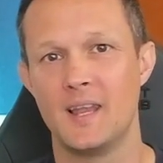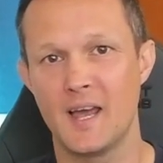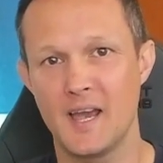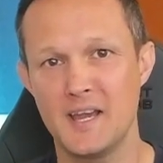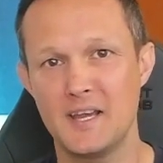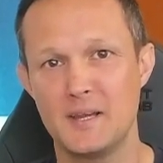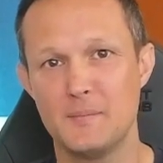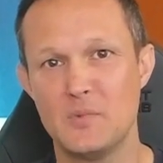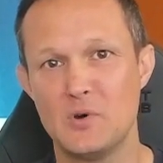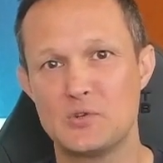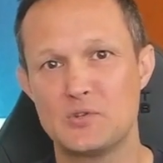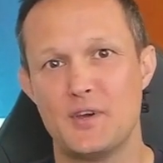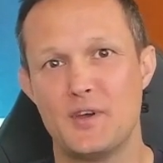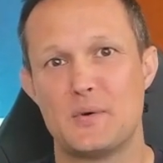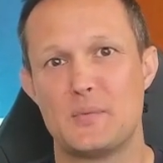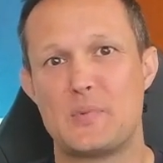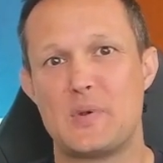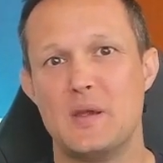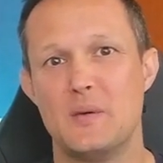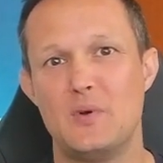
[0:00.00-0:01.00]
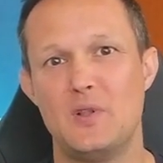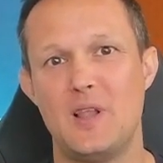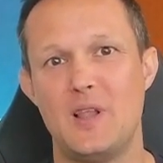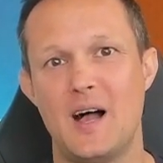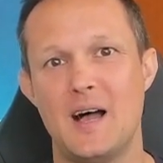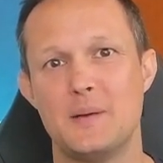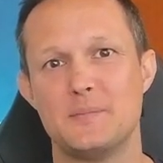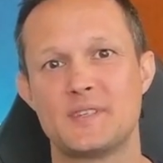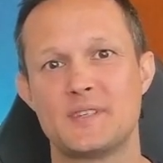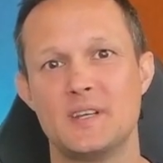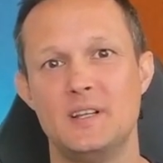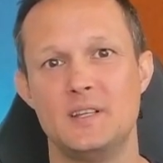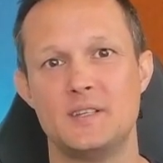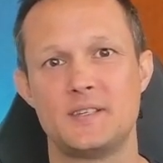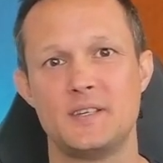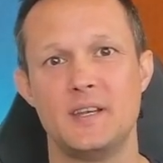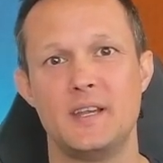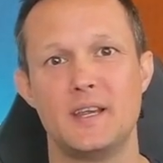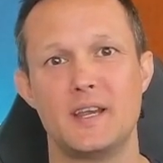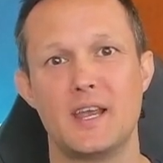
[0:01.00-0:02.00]
Like most other people, I'm
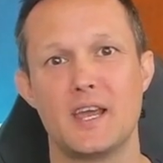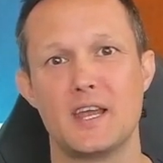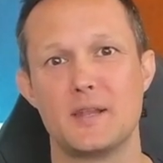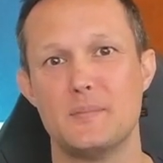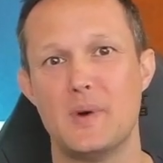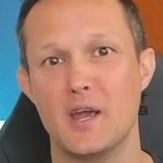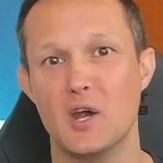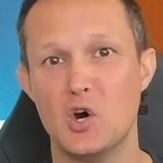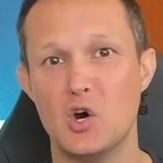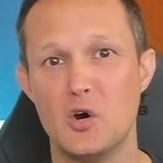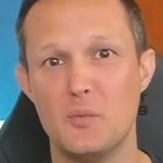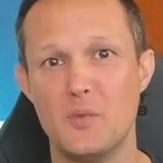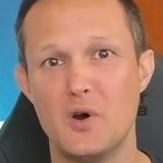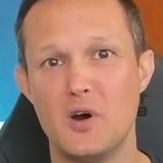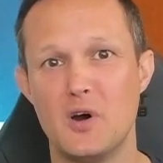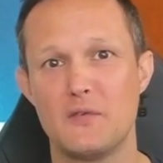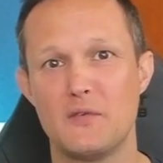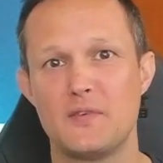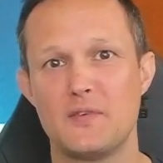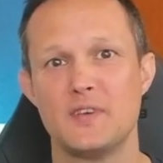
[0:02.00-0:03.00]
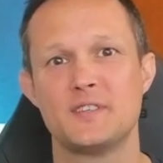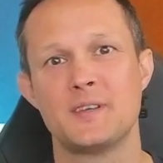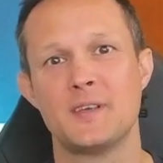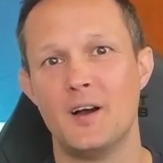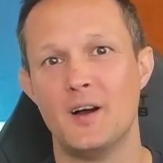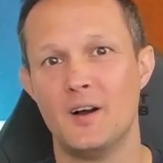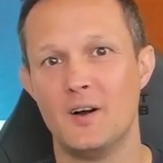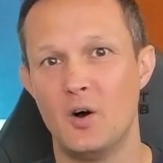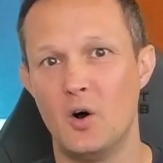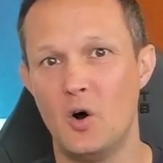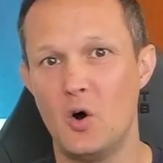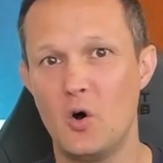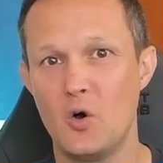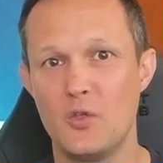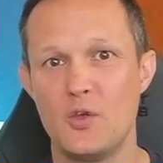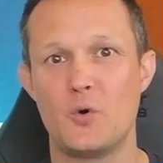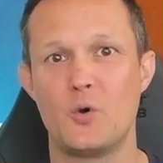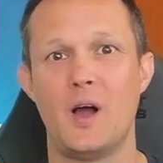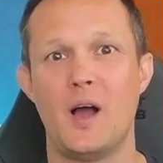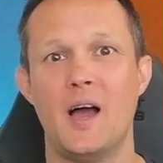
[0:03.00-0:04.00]
still sitting at my home office.
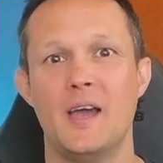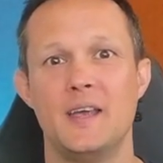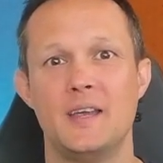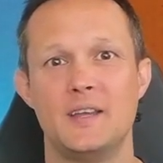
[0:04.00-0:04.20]
Although